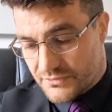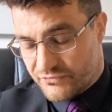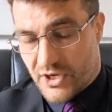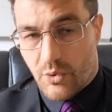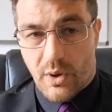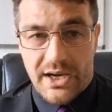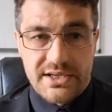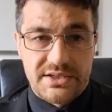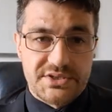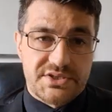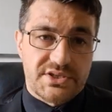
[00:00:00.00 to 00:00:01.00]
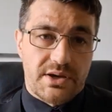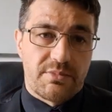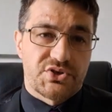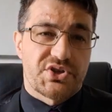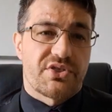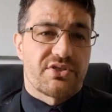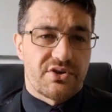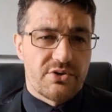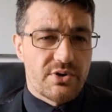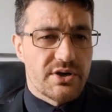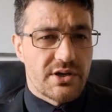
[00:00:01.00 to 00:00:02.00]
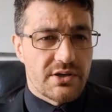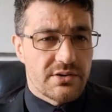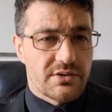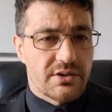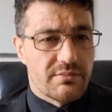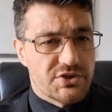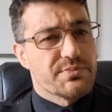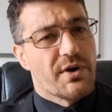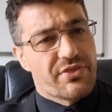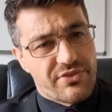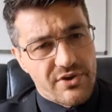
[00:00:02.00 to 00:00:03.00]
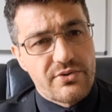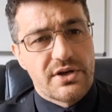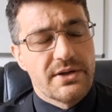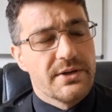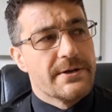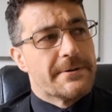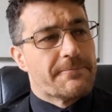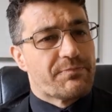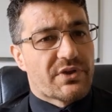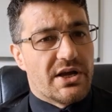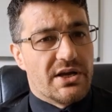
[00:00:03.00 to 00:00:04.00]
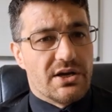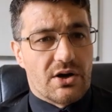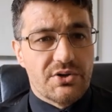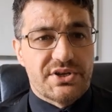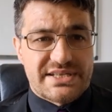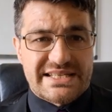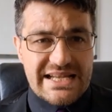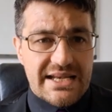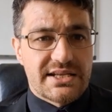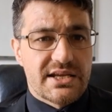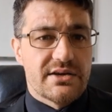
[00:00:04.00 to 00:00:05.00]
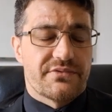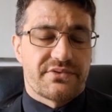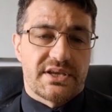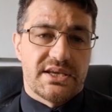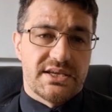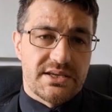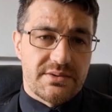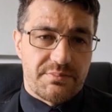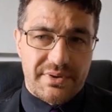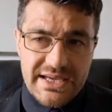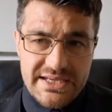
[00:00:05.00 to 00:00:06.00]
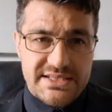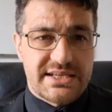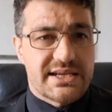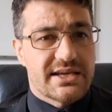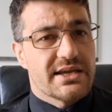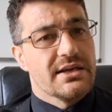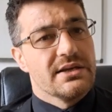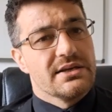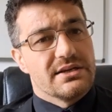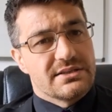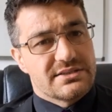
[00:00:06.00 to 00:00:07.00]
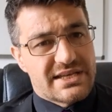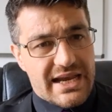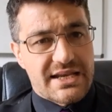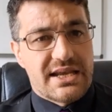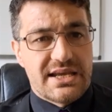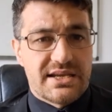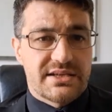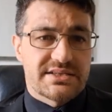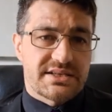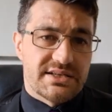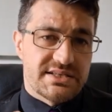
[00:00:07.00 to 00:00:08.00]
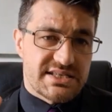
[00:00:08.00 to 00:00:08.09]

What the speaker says: requires a much more thorough understanding of the basic techniques and